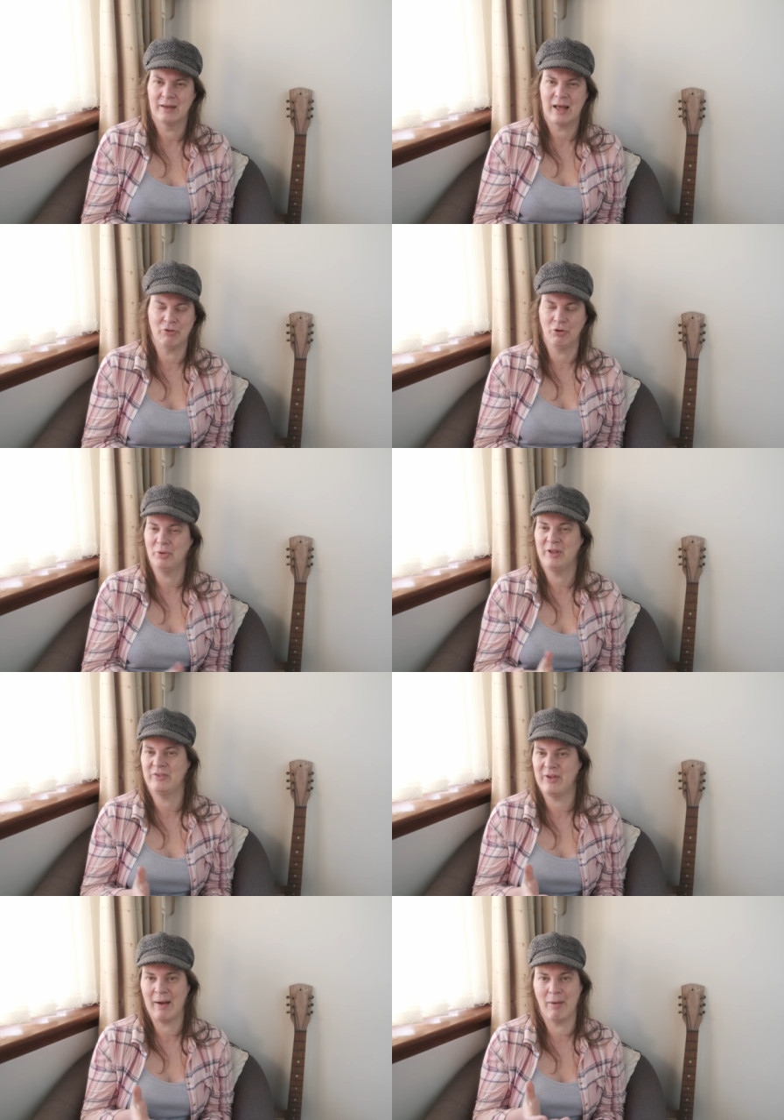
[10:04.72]
I don't know what it
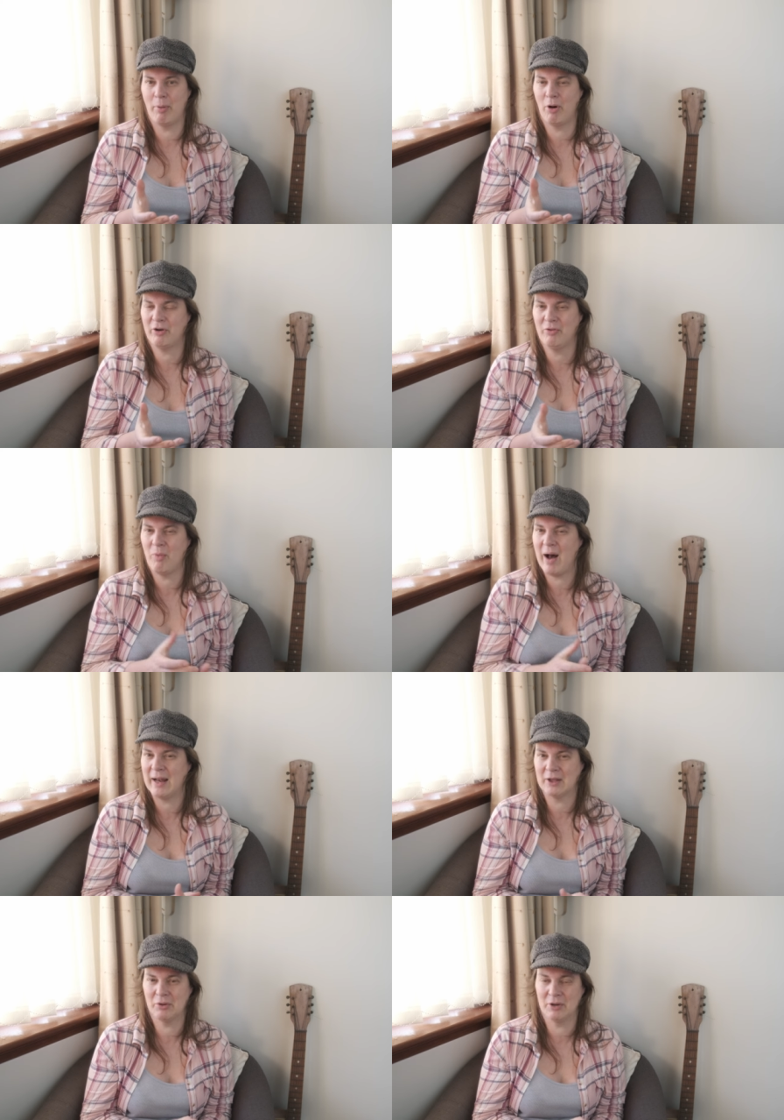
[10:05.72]
is now. I bought it a
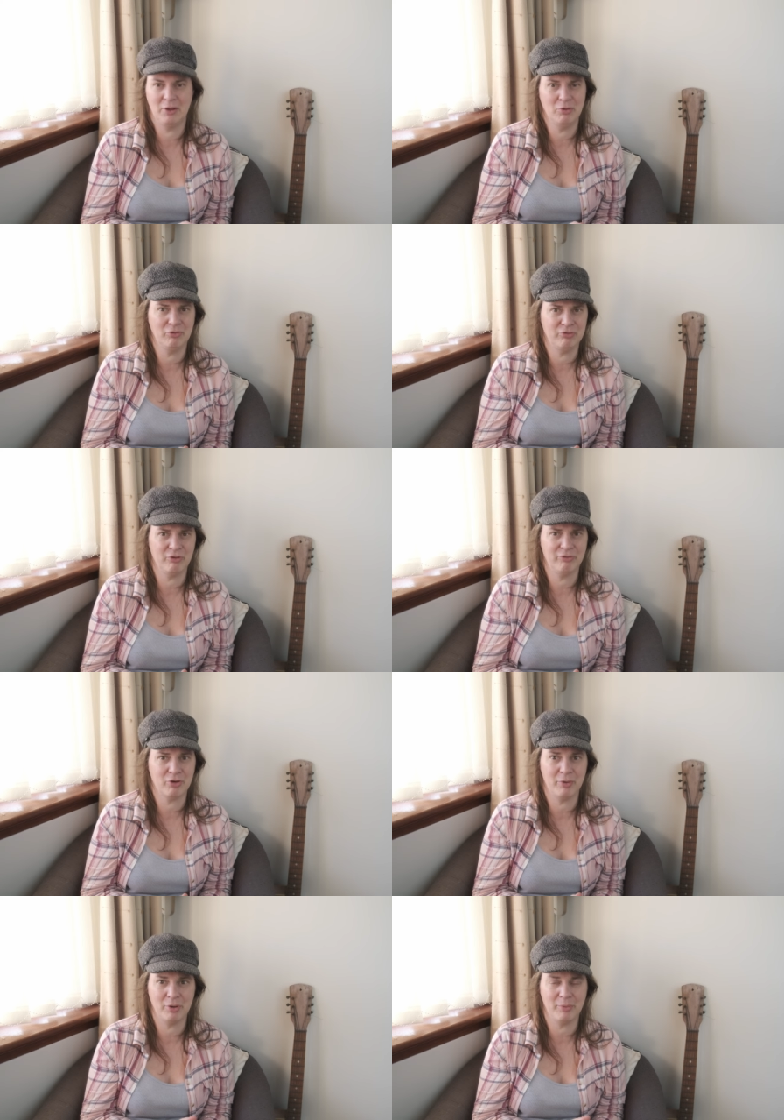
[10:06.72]
while ago, and I know stuff's
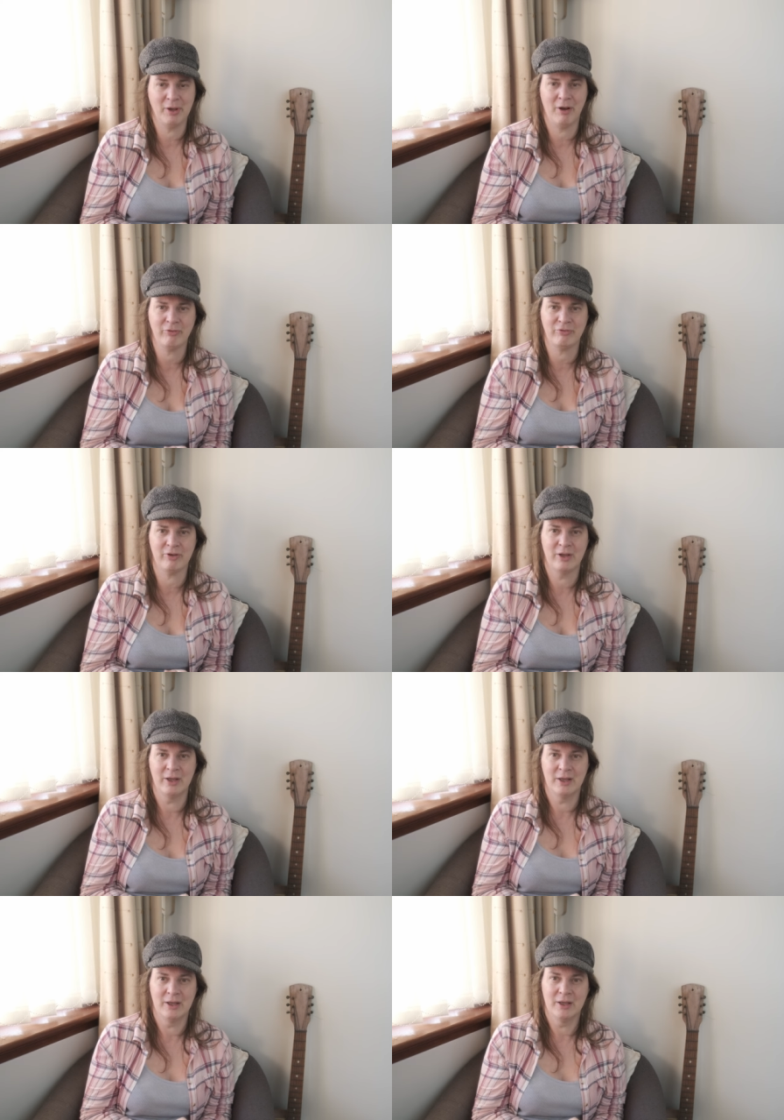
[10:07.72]
going up in cost
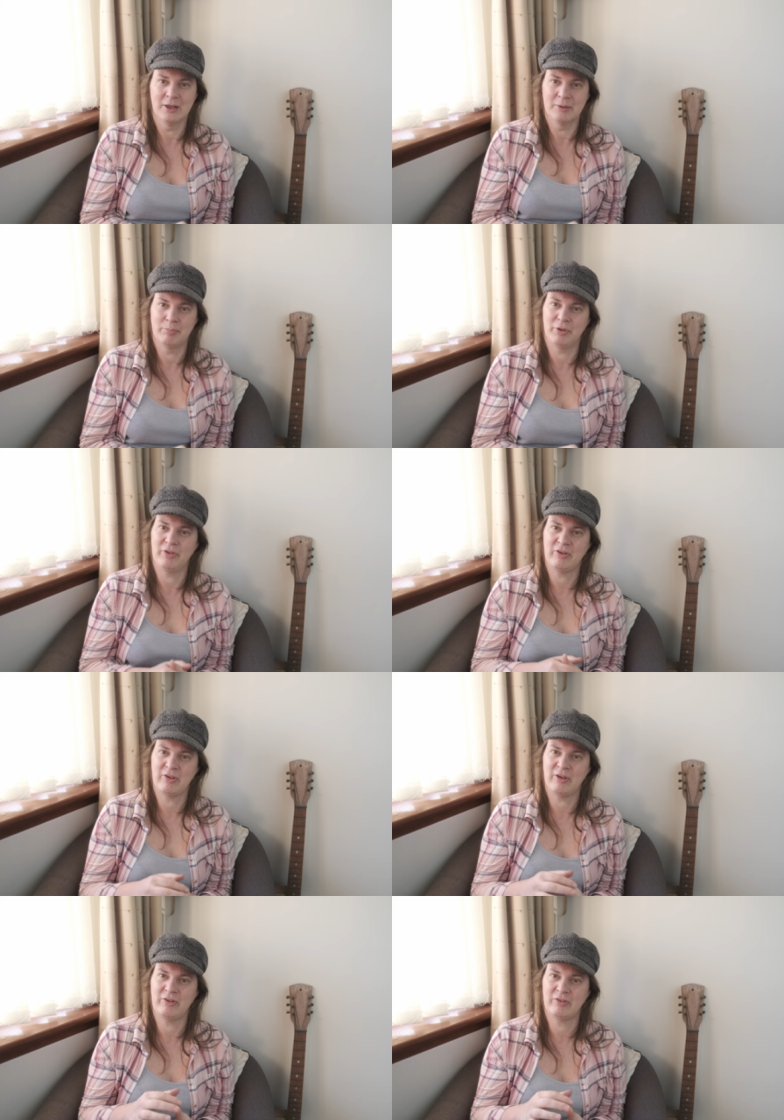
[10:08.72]
but this
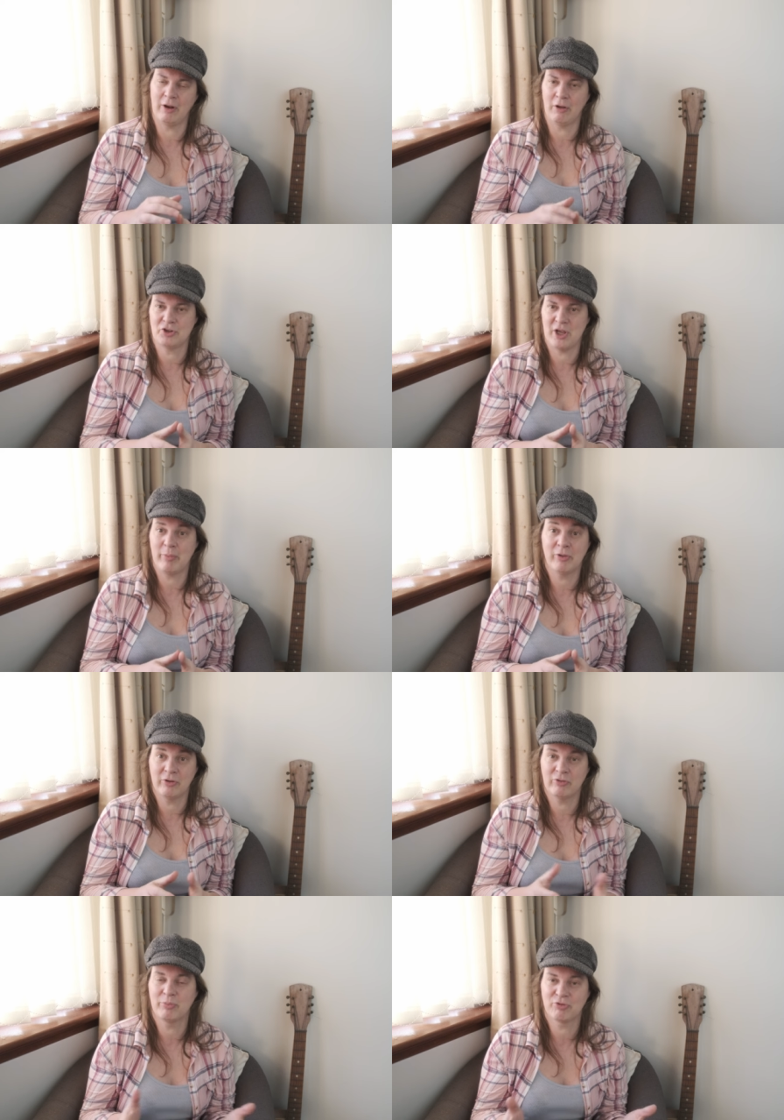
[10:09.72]
is a lot cheaper than
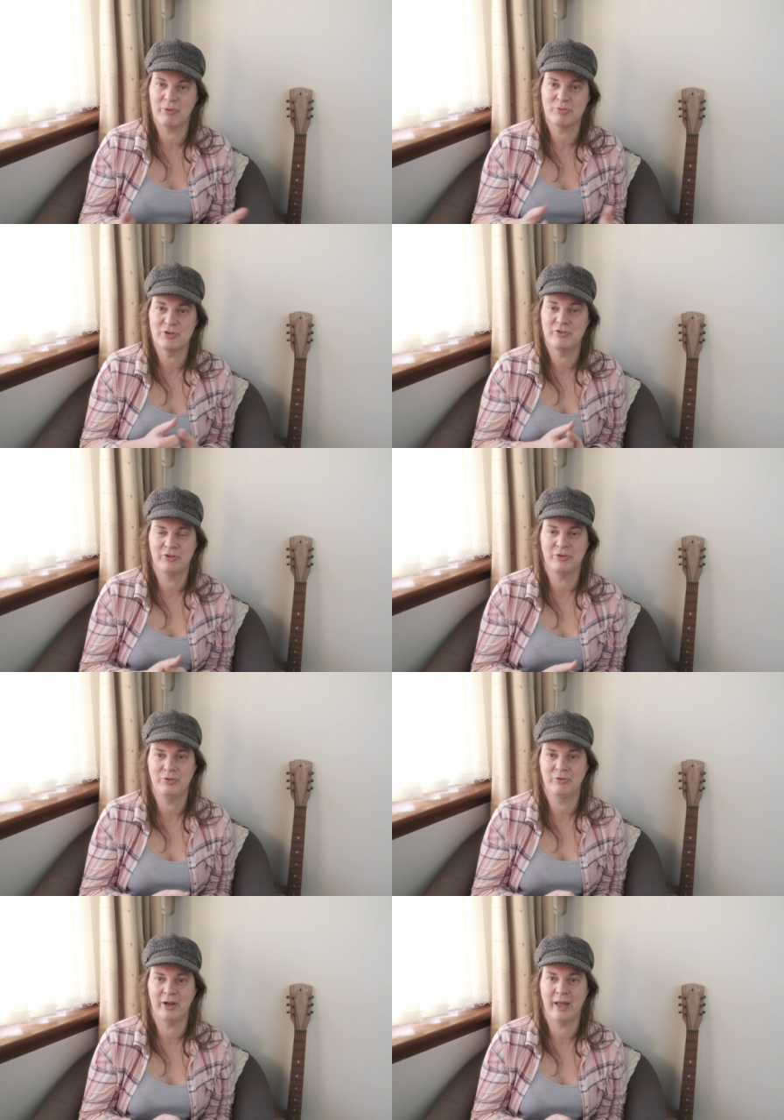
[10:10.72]
a subscription
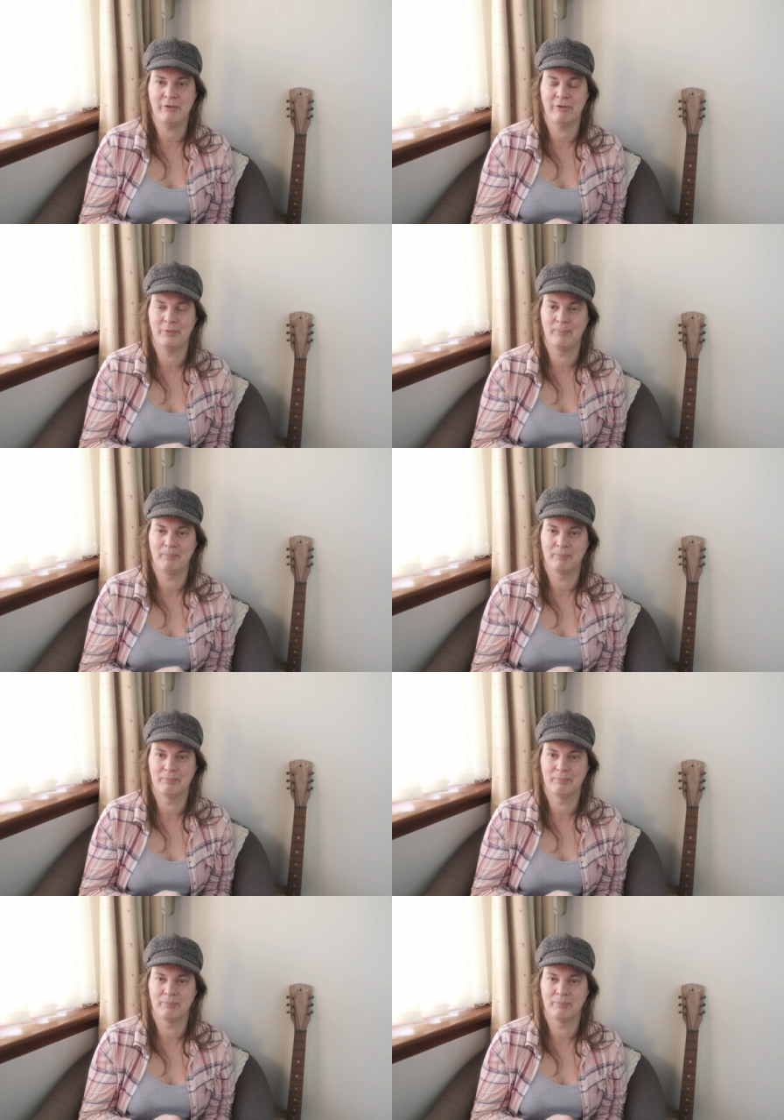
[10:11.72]
to, to Lightroom.